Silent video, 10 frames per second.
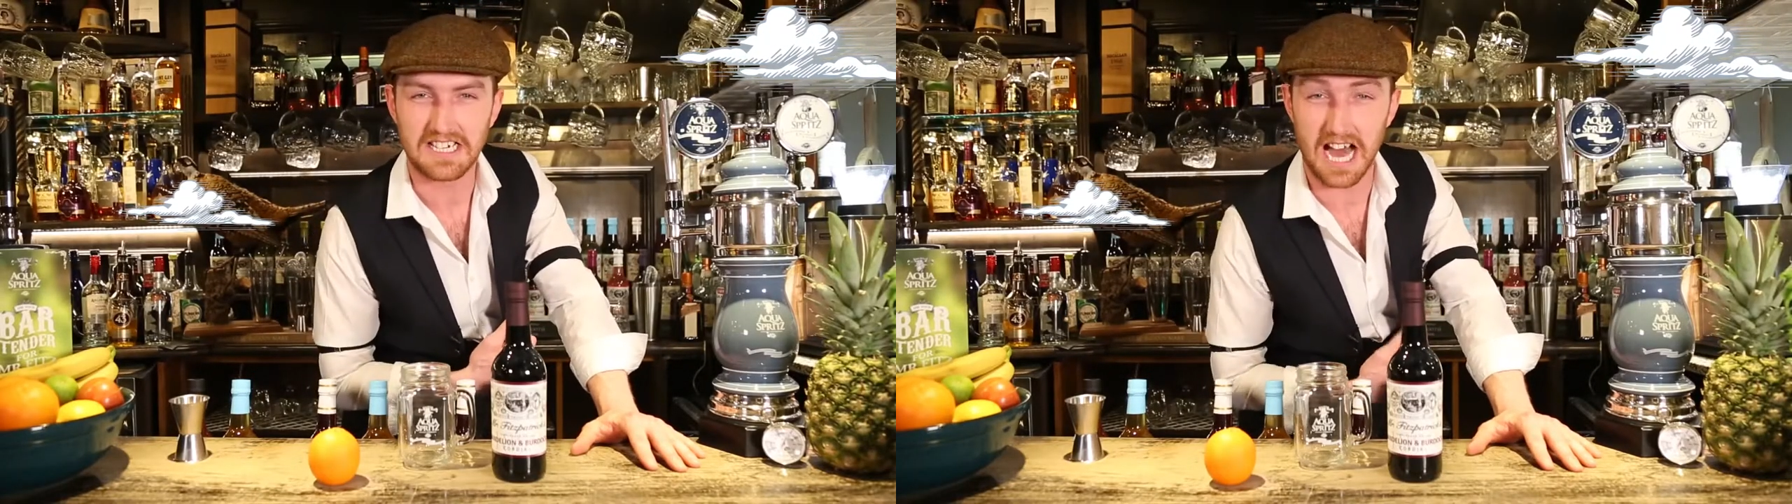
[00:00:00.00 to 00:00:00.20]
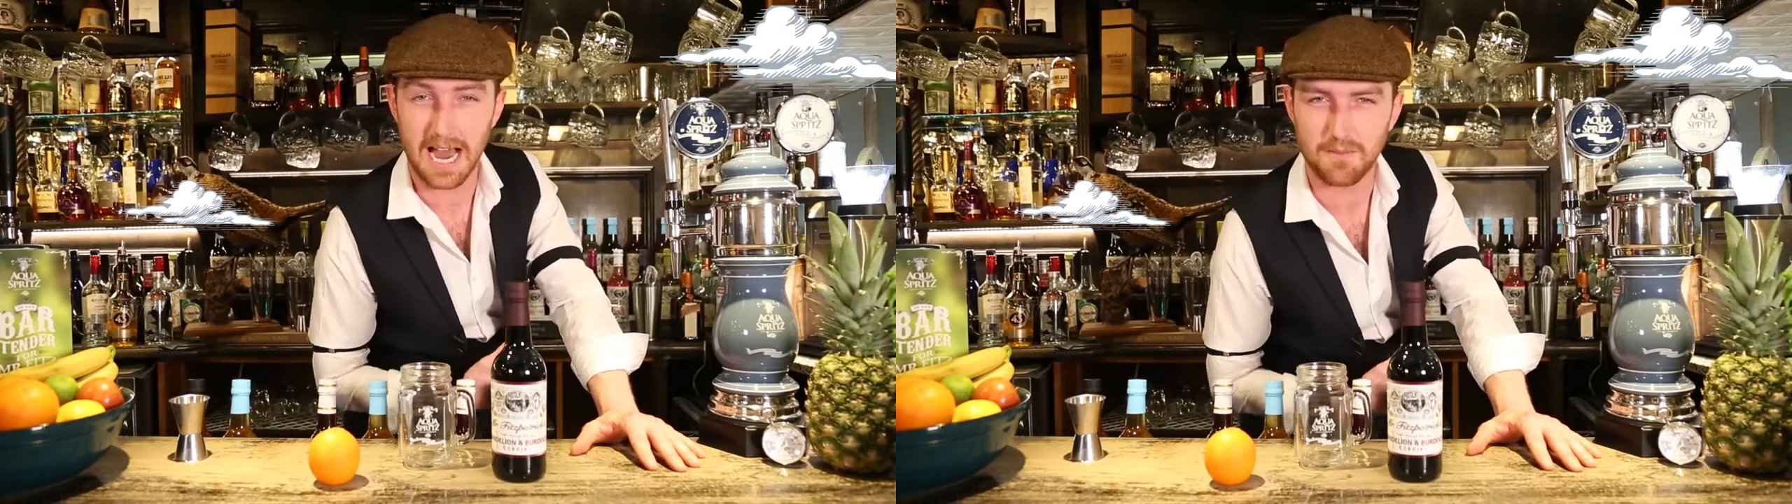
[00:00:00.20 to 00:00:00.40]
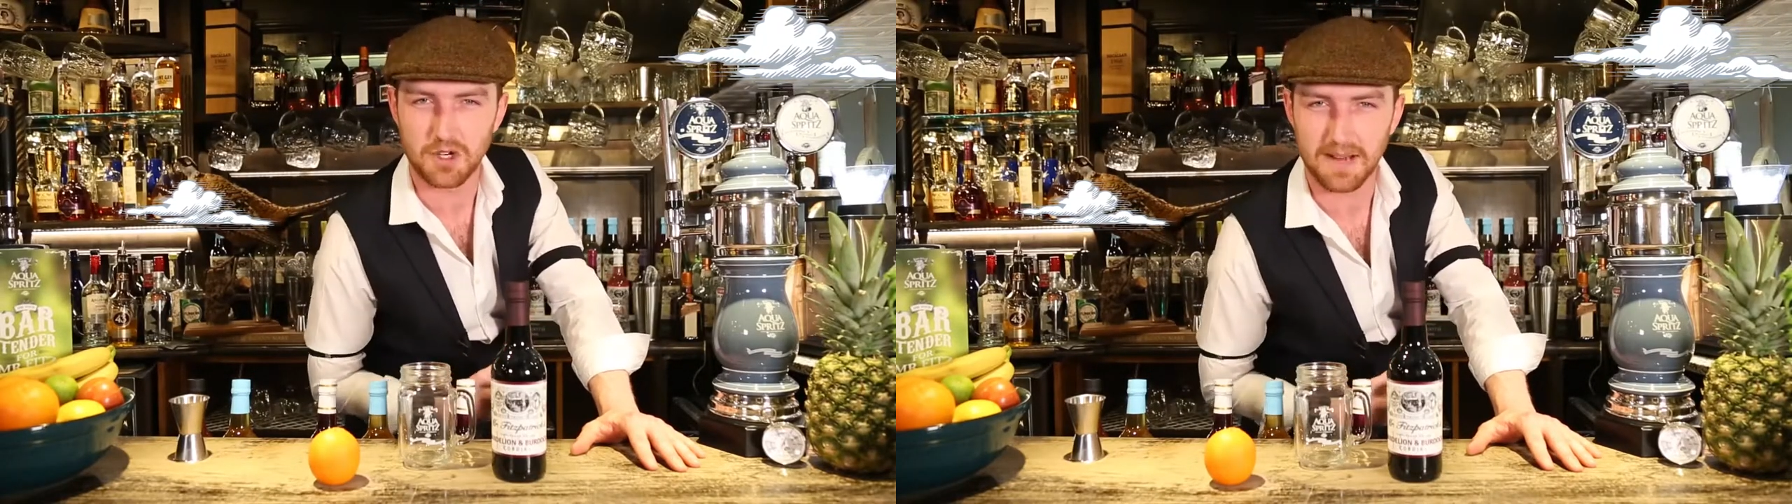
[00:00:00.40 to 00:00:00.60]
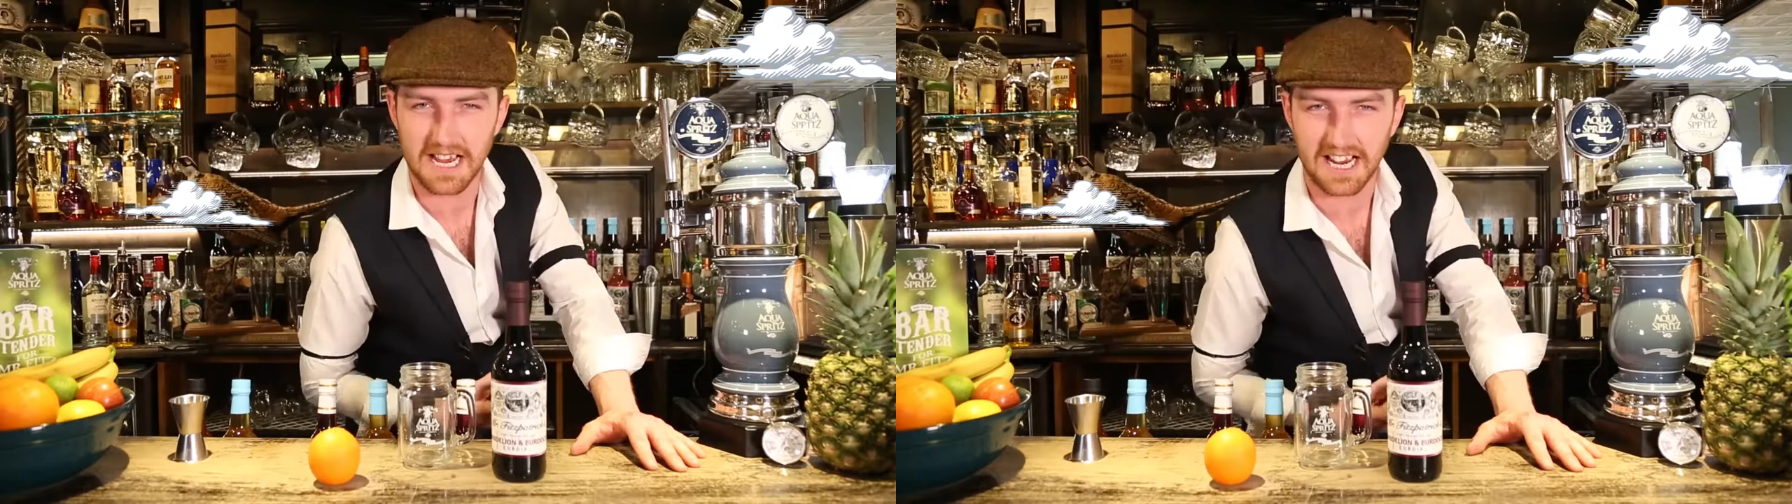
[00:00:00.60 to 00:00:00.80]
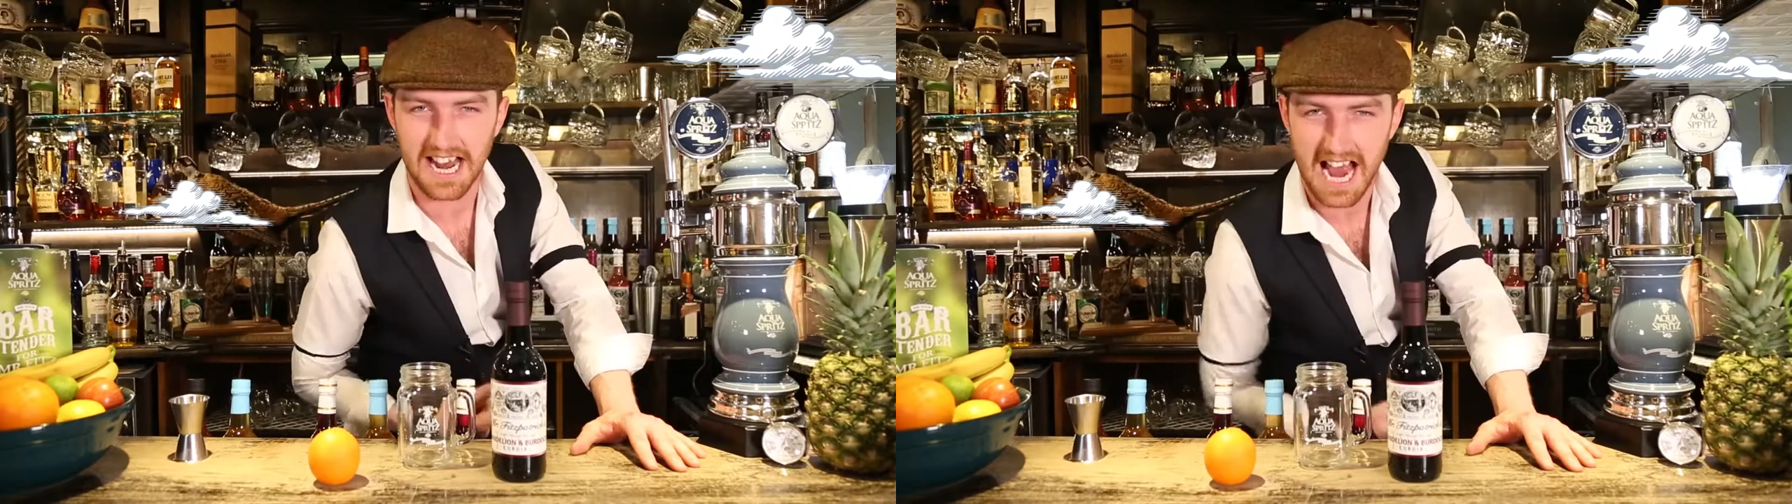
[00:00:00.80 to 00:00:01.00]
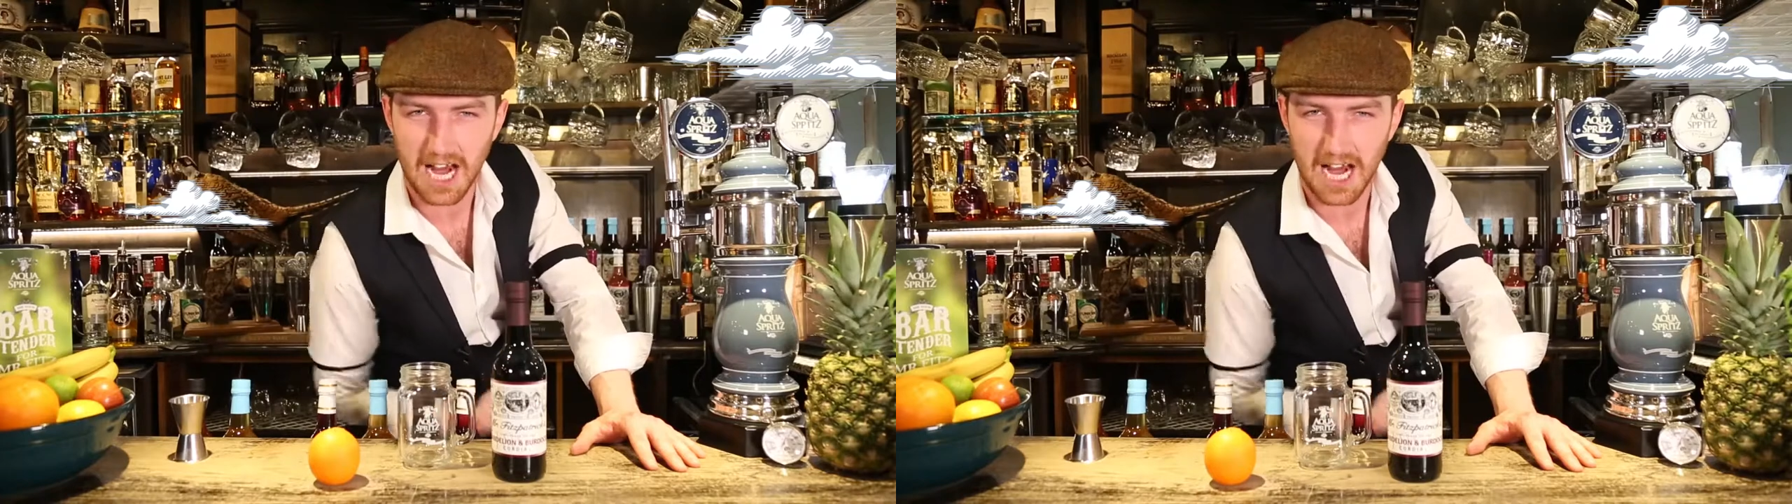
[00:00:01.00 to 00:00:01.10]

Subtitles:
Time to make an